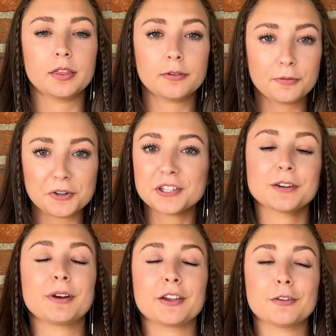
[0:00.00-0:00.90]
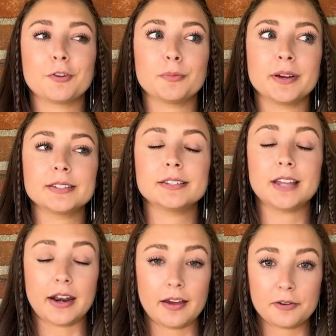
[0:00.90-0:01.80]
The first irregular verb is
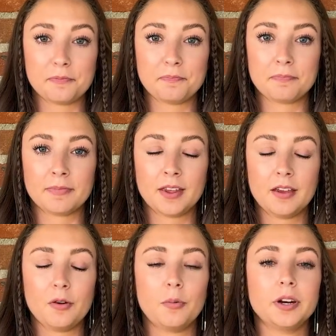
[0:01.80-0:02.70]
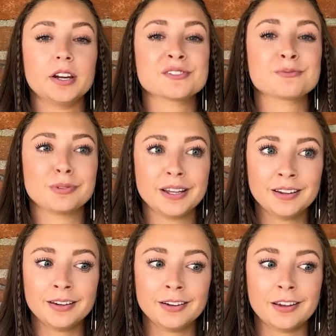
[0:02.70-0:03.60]
tener. When it is
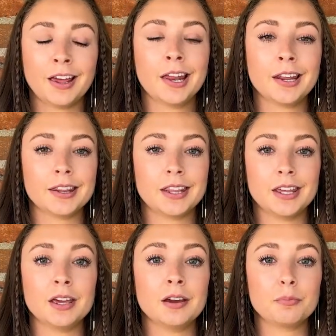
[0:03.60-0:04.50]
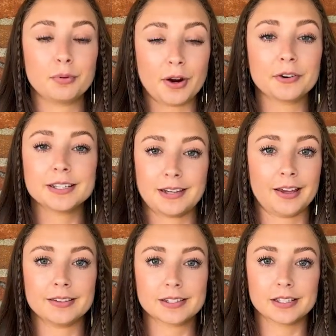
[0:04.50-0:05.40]
written in the preterite
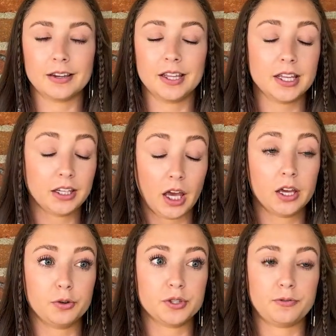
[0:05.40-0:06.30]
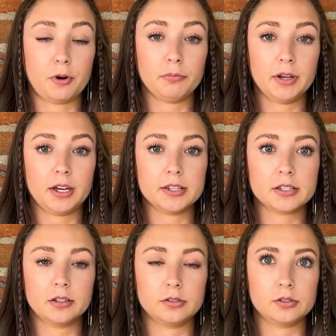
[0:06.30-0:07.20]
tense, in the ellos form, it
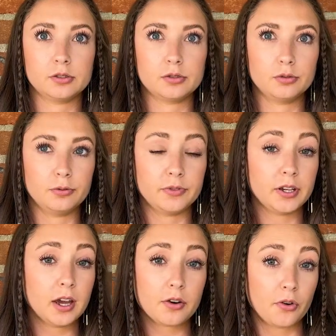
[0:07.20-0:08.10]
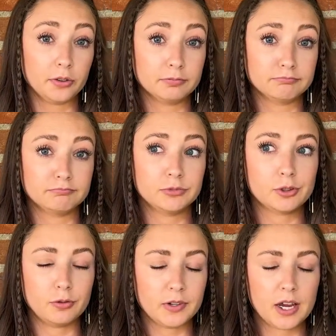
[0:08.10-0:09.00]
is tuvieron,
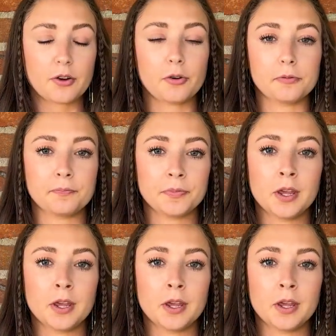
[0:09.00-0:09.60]
tuvieron.